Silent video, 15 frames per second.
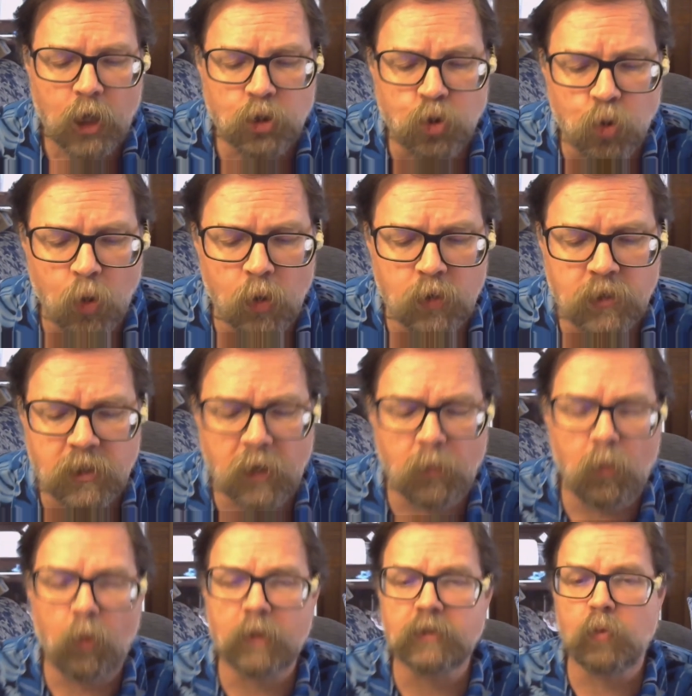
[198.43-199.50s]

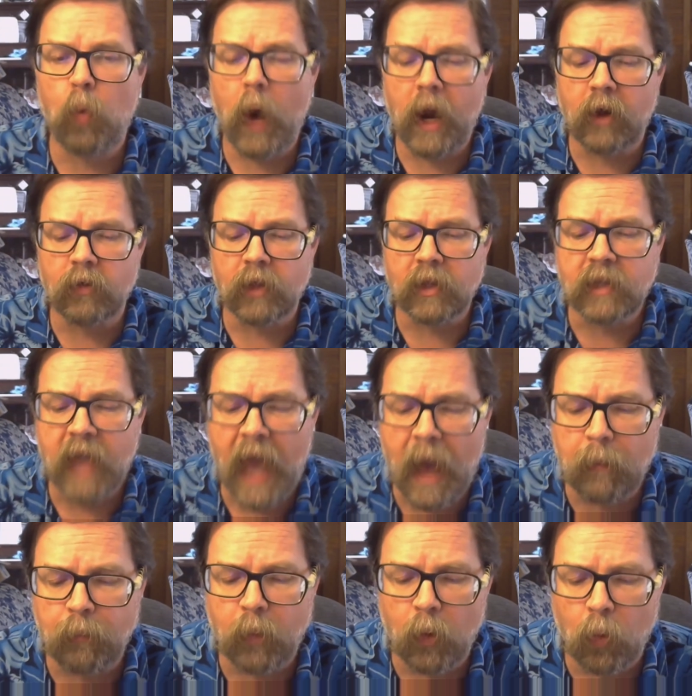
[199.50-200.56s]
Jerusalem was where the
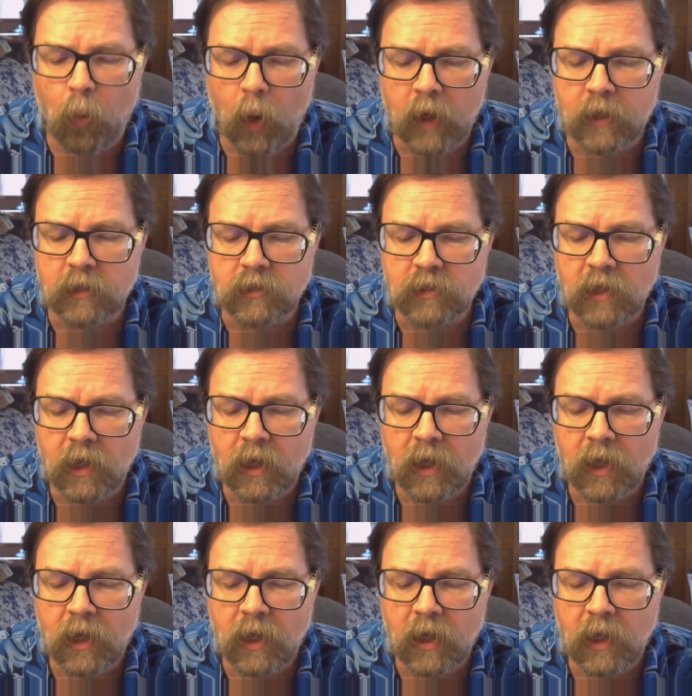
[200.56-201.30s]
temple was.